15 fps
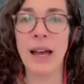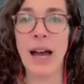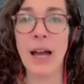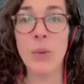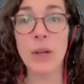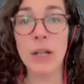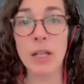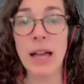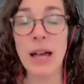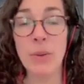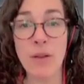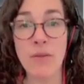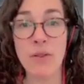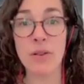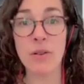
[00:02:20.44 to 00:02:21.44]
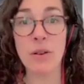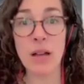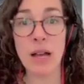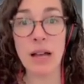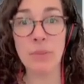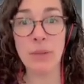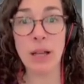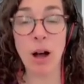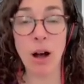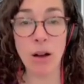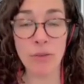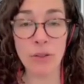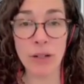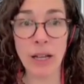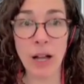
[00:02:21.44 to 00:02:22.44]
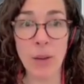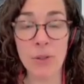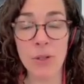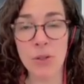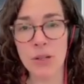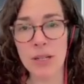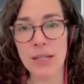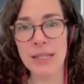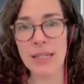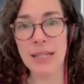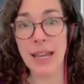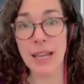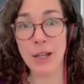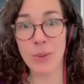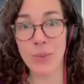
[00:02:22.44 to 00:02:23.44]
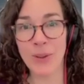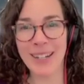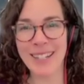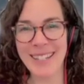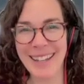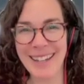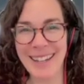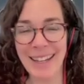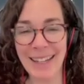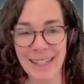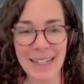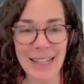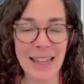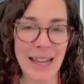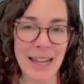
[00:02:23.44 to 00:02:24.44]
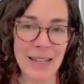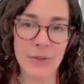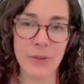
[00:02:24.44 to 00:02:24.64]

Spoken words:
I will, however, be offering opportunities to get your work done in class.